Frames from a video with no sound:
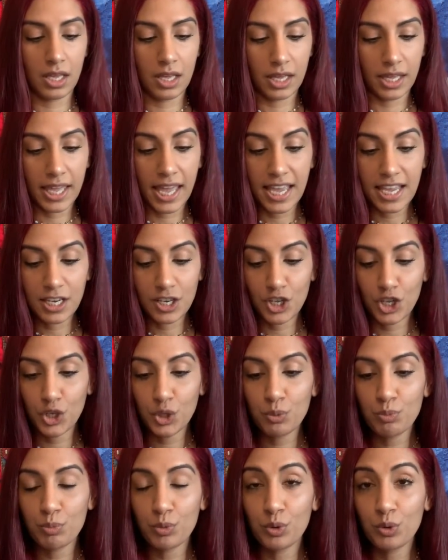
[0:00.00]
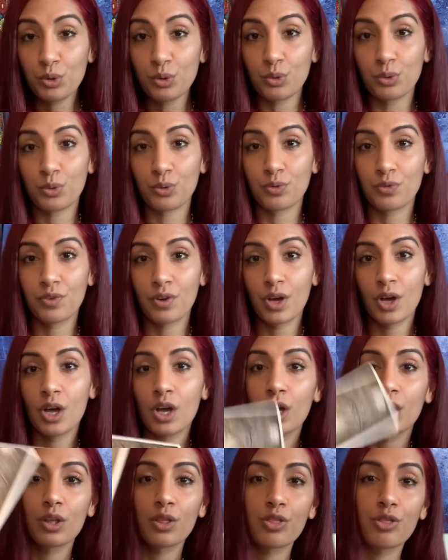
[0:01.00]
Can you move
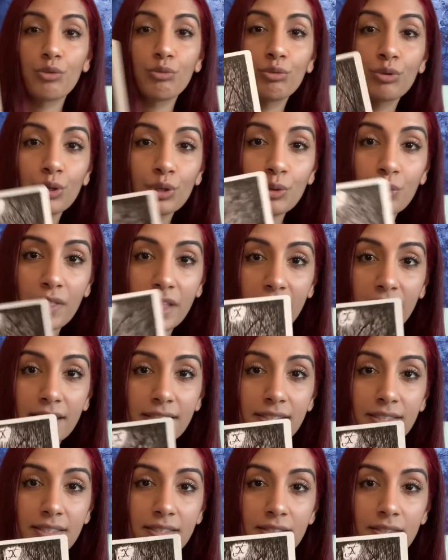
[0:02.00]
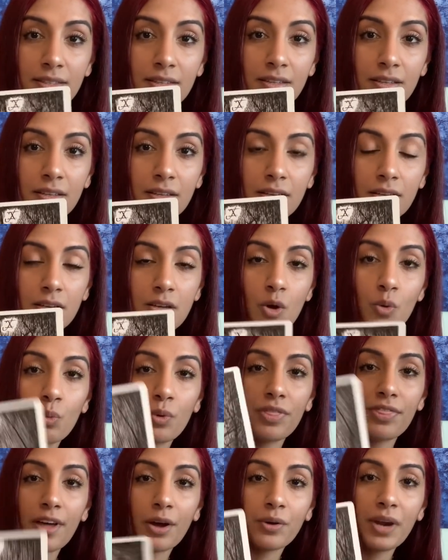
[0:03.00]
through this
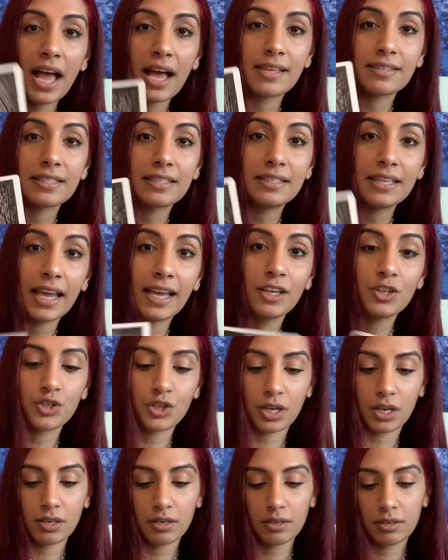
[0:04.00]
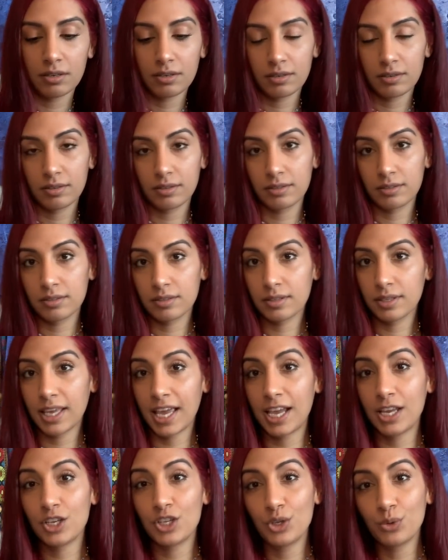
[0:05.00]
without hesitation?
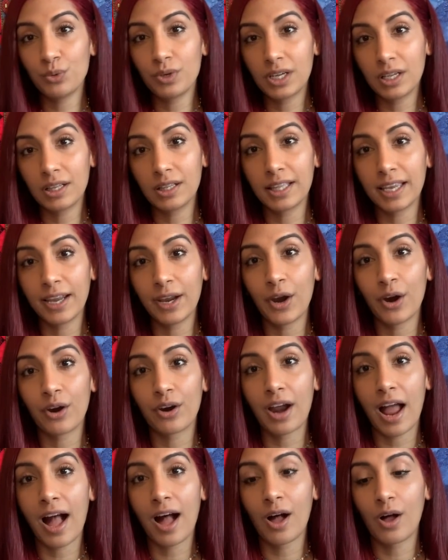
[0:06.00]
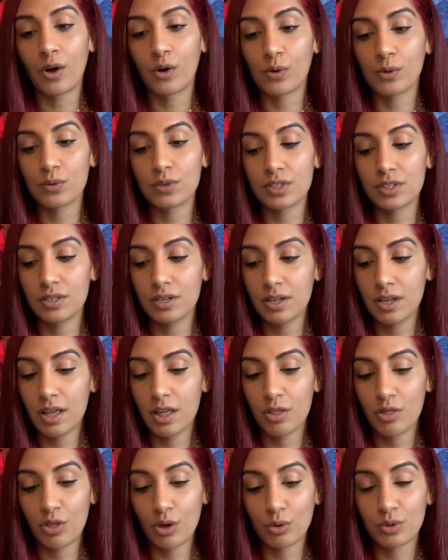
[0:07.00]
Can you clear out
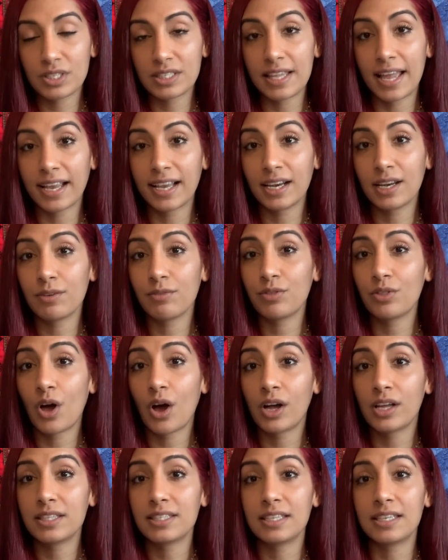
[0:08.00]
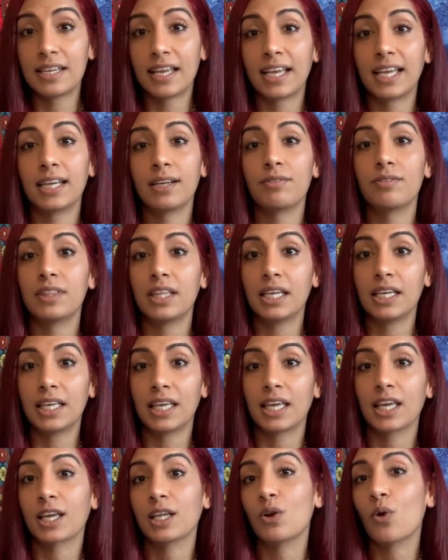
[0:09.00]
those negative thoughts and negative
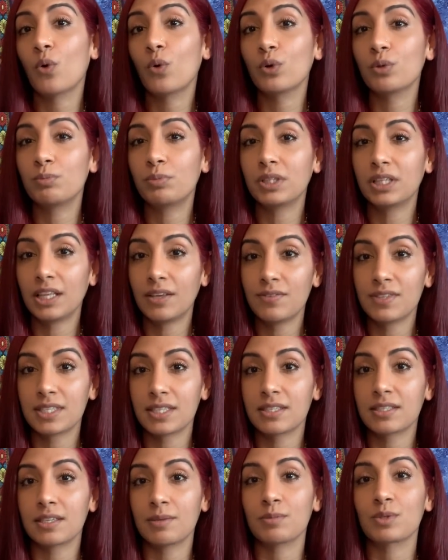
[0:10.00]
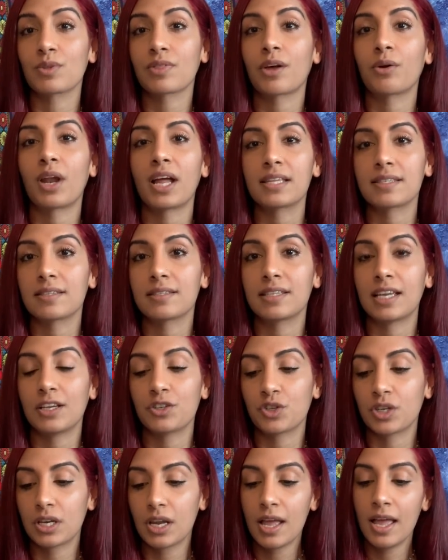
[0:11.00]
thinking and old belief systems without
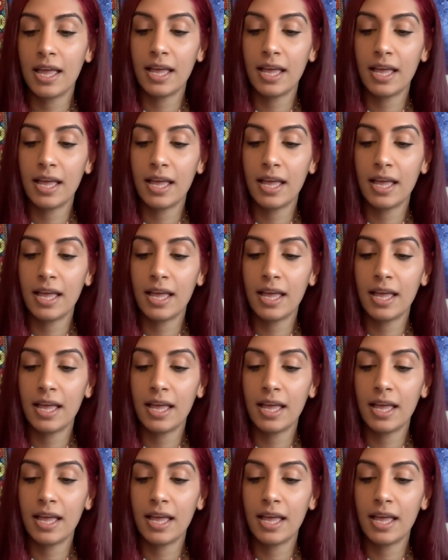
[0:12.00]
hesitation?